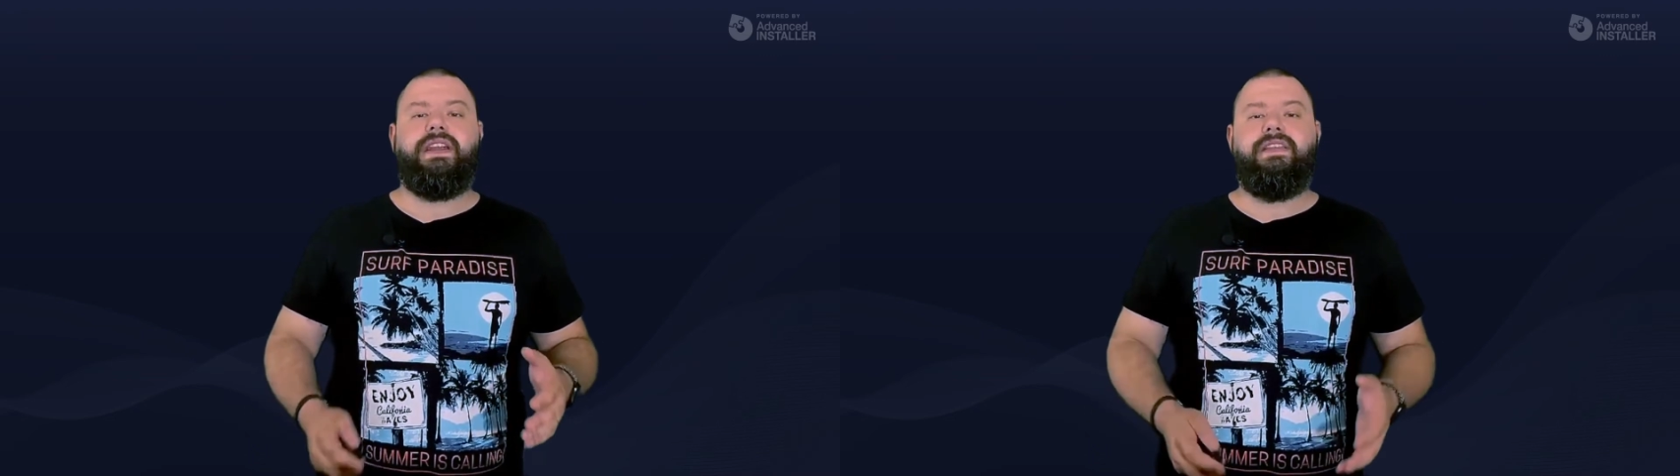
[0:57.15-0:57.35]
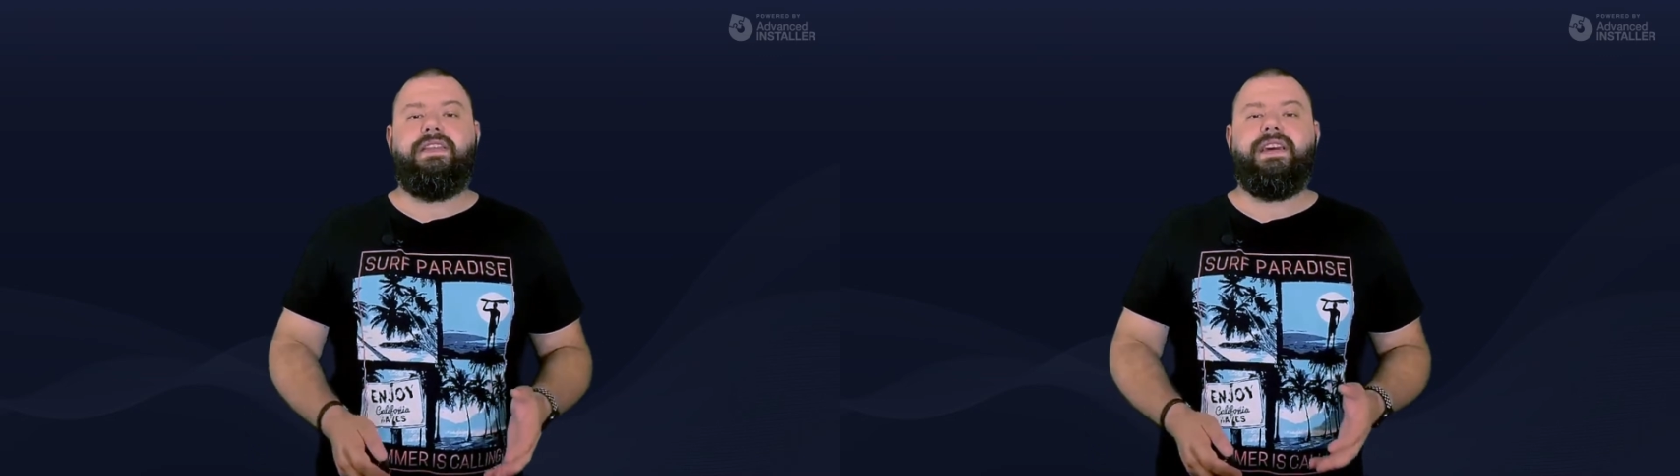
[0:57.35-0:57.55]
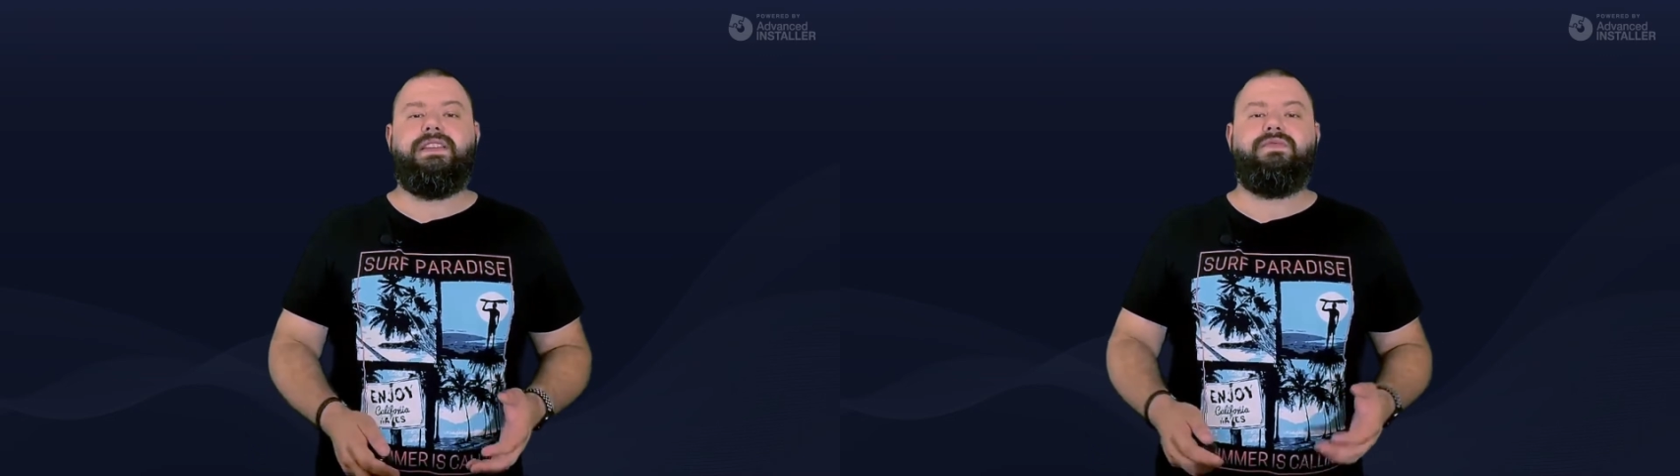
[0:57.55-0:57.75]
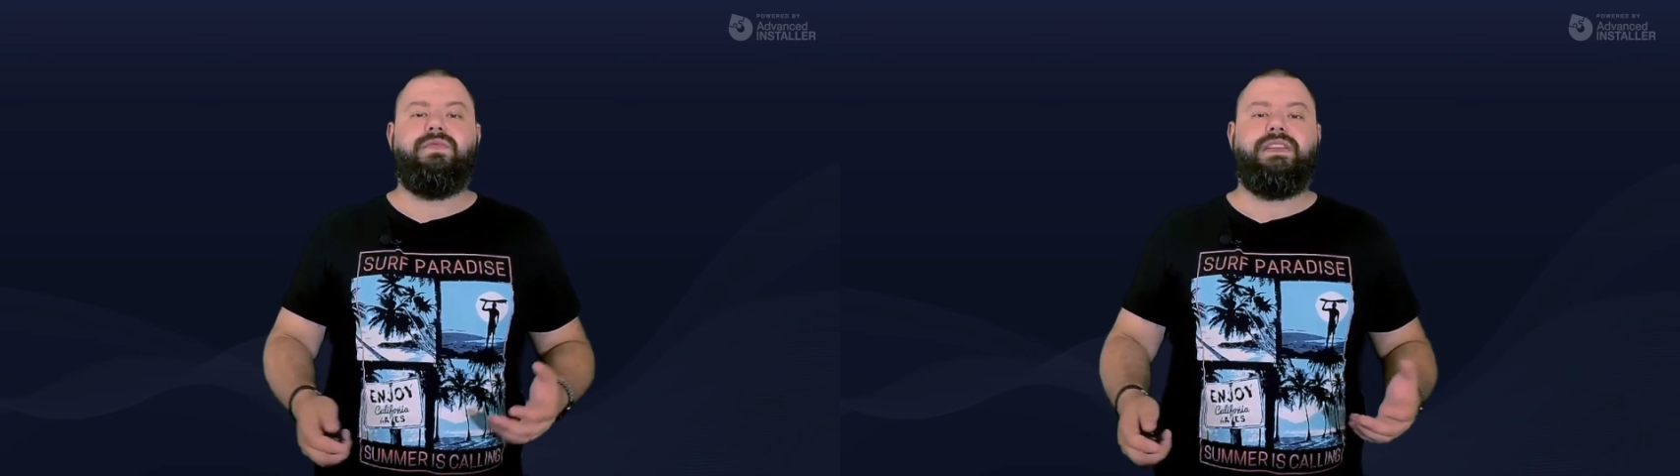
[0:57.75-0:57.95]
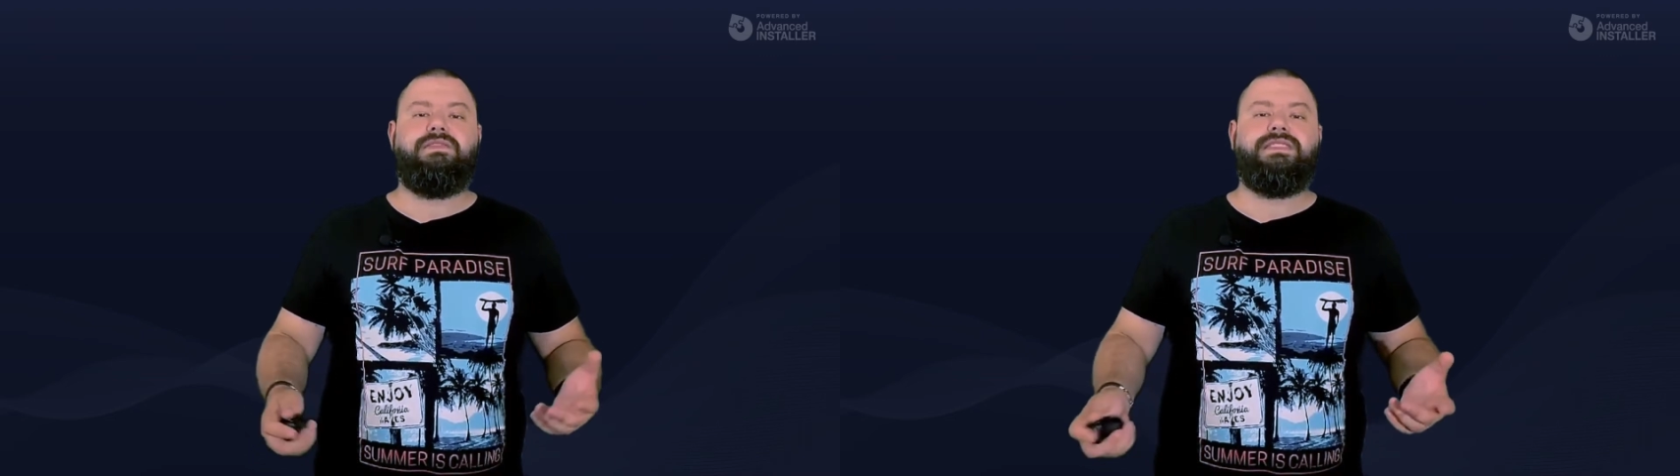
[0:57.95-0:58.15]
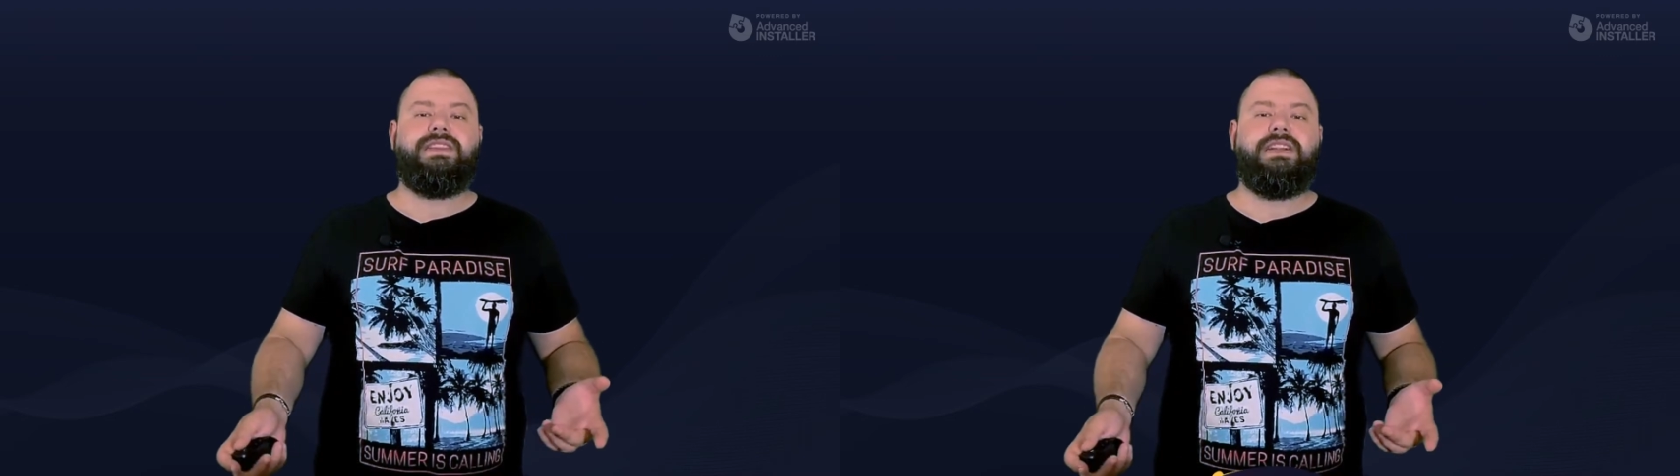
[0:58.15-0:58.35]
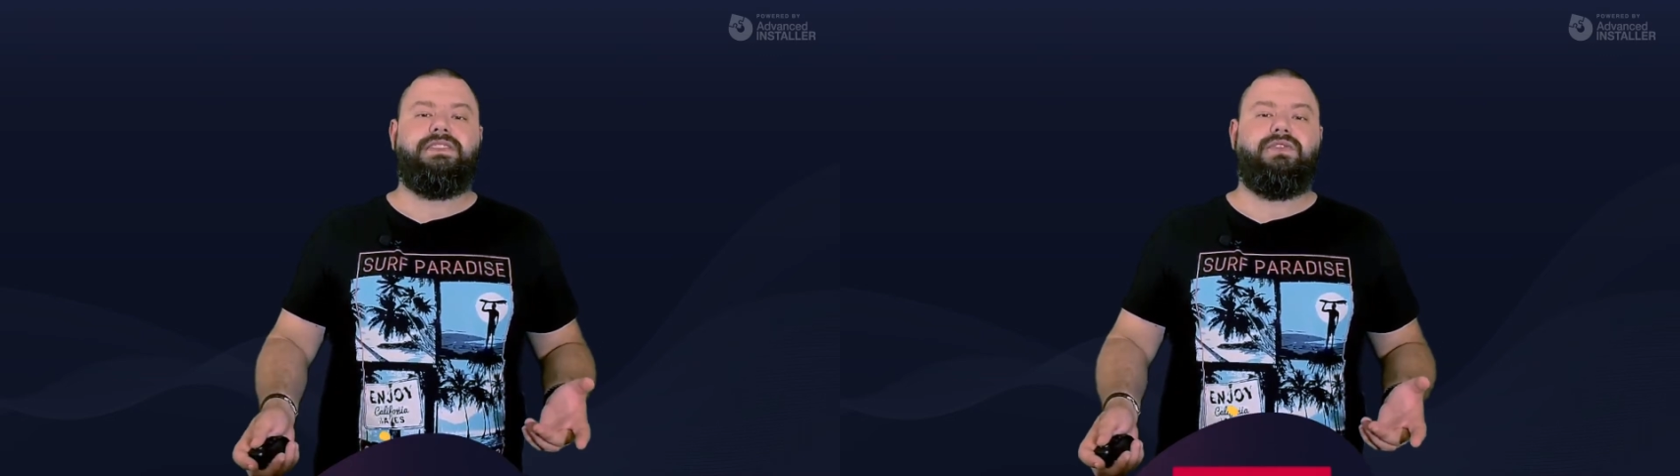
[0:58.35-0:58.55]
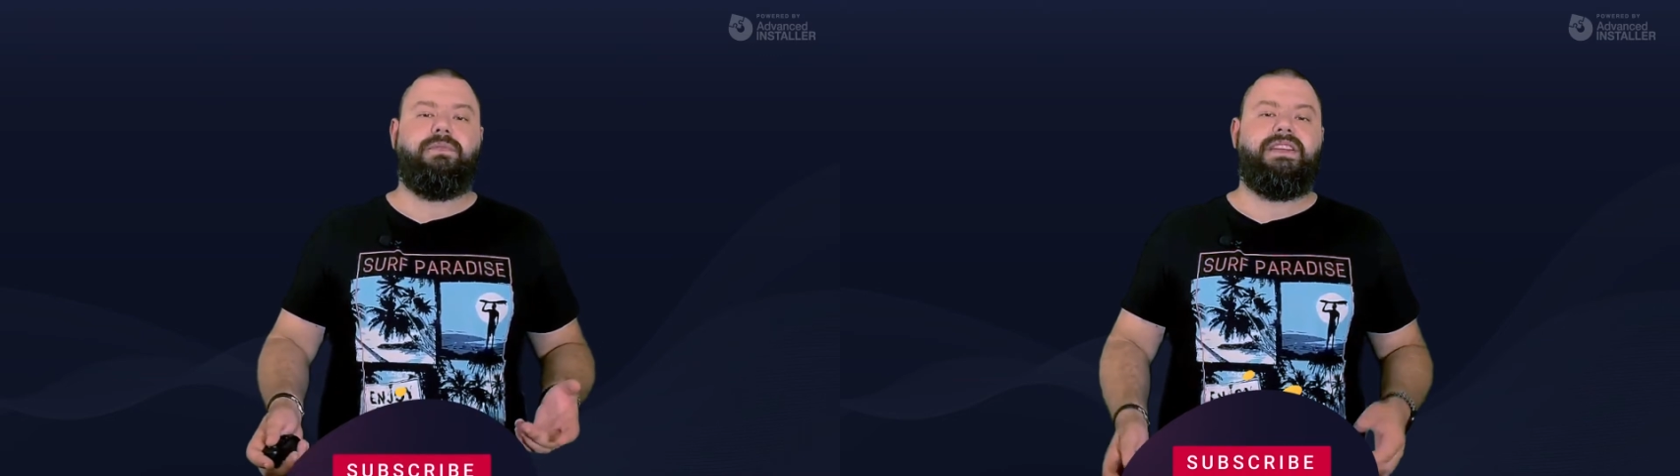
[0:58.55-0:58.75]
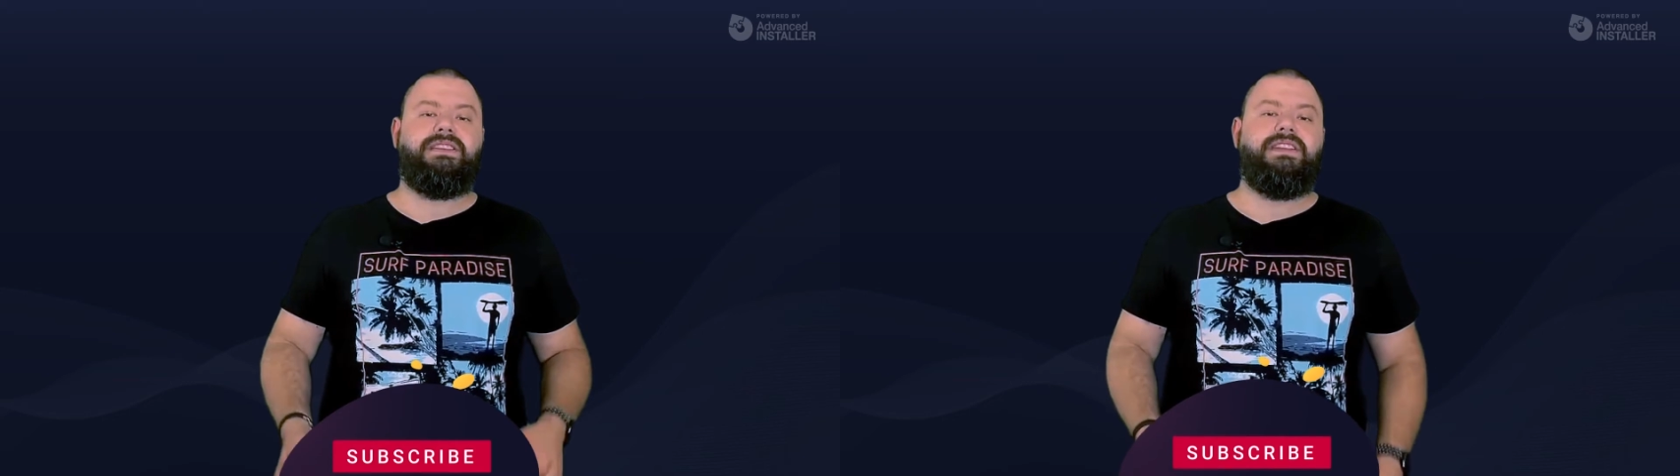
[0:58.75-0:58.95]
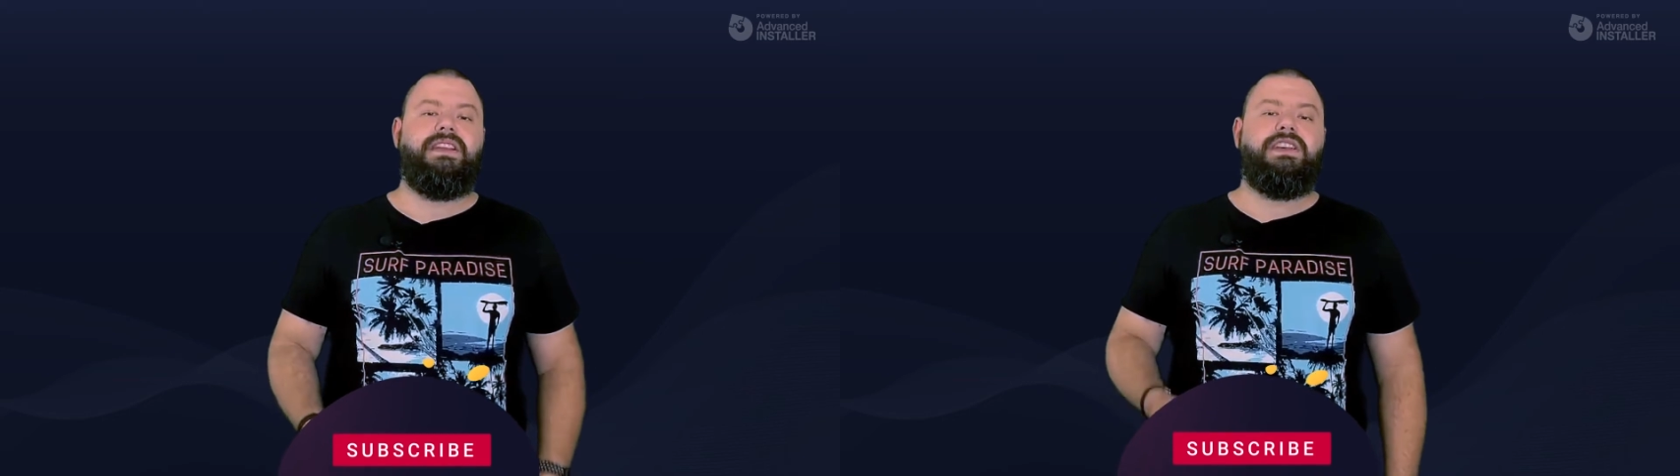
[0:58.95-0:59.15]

in-depth Windows Installer topics,